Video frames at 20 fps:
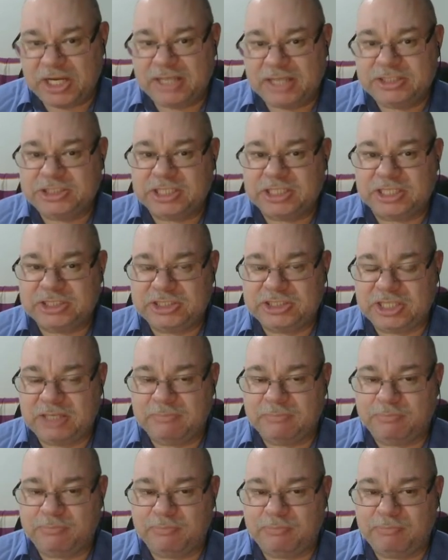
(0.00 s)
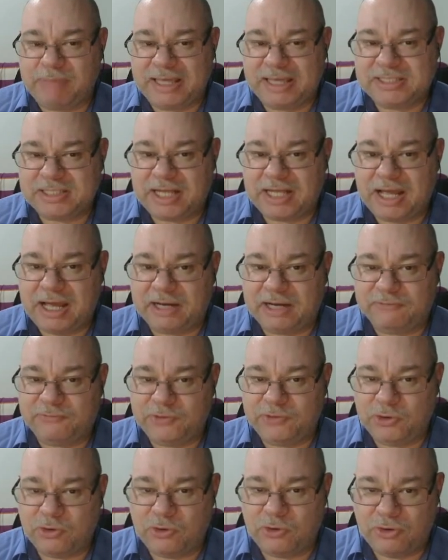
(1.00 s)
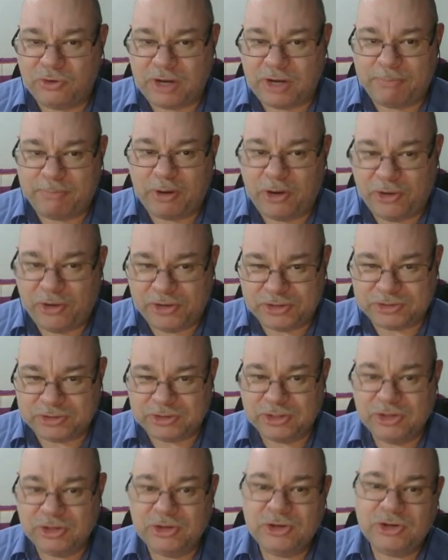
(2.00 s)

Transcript: It just makes it harder for your opponent